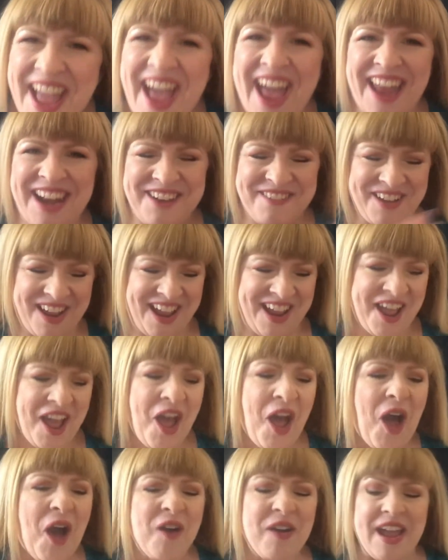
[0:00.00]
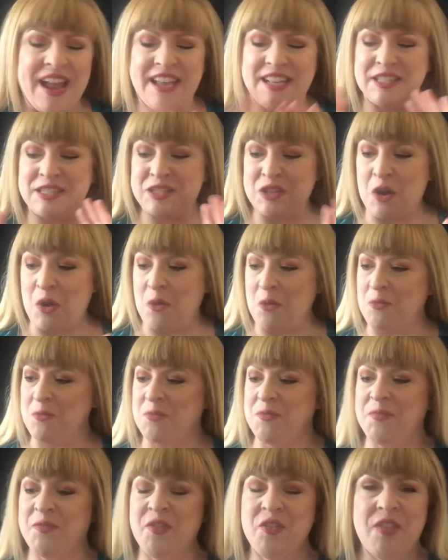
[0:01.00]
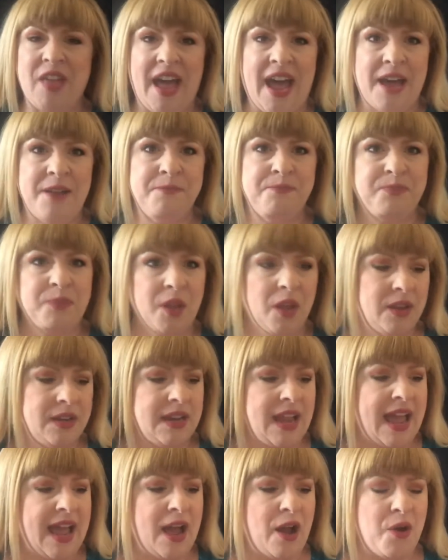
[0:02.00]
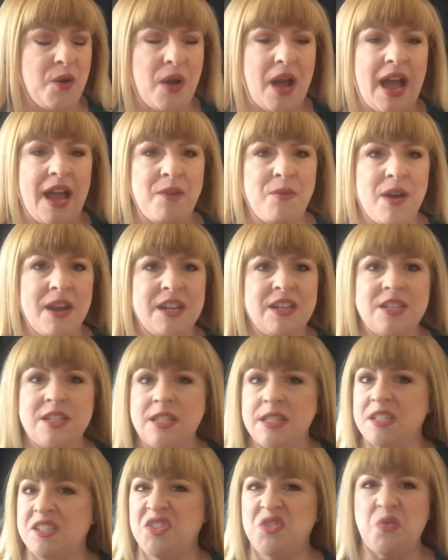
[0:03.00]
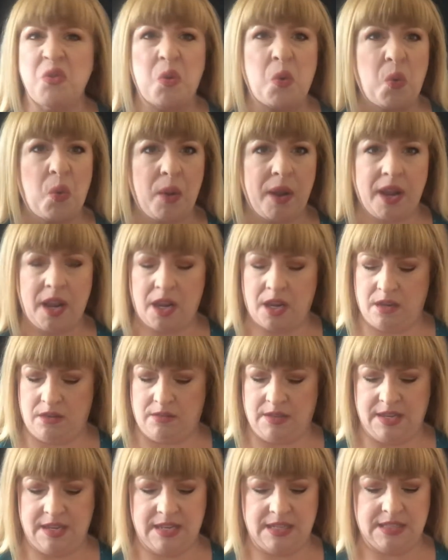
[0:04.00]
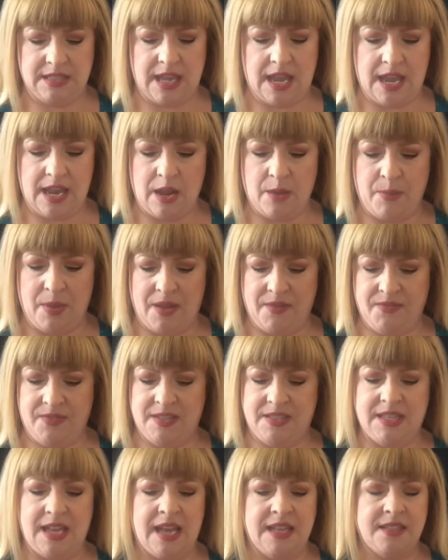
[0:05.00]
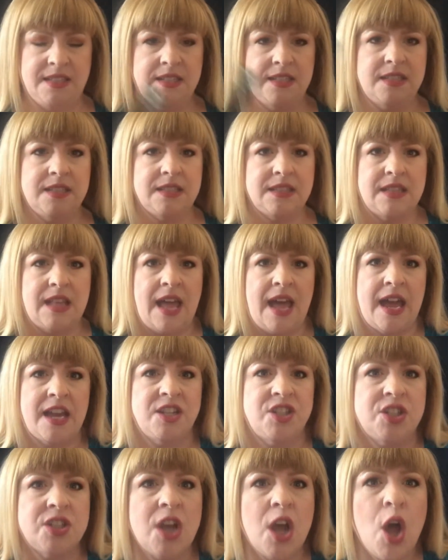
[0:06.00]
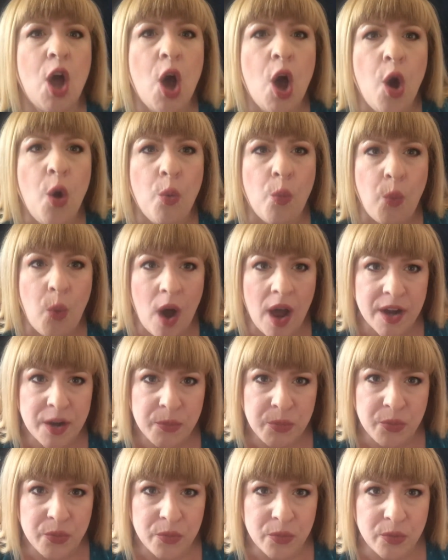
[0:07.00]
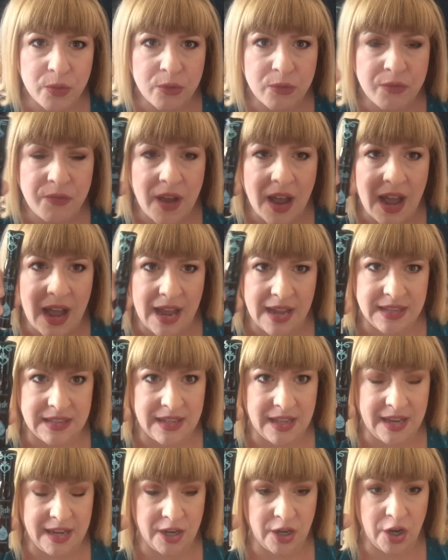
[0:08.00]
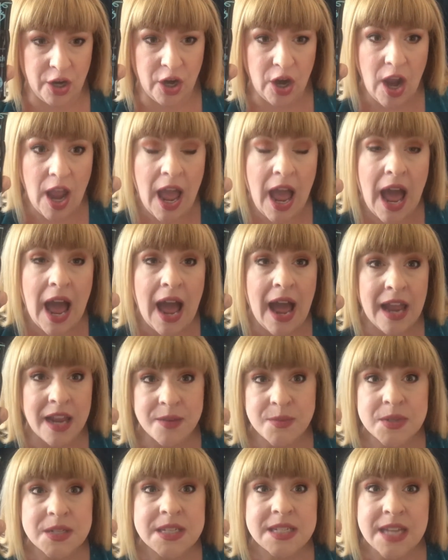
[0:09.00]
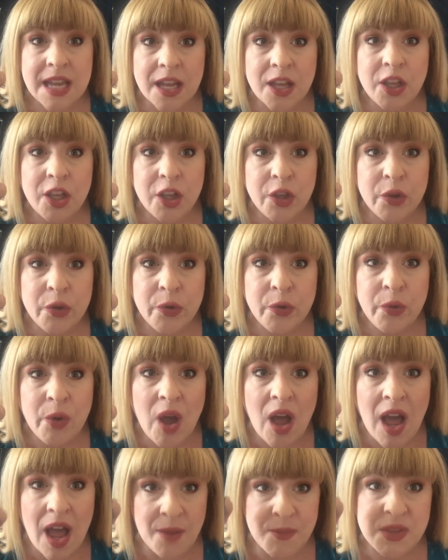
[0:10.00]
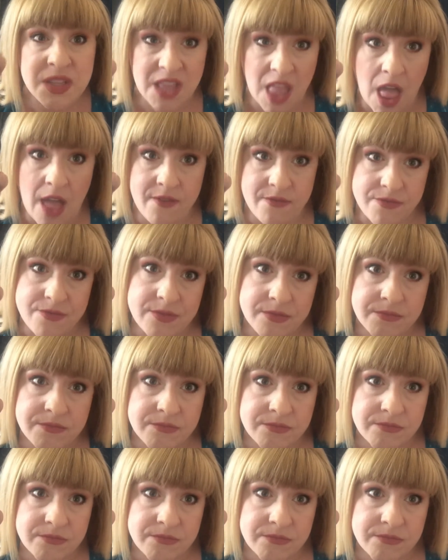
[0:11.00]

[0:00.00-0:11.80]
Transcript: Anyway, okay, so for that, now I wanted just to do a quick, like I said, about this Essence Lash waterproof eyeliner. I am going to tell you, I'm in love.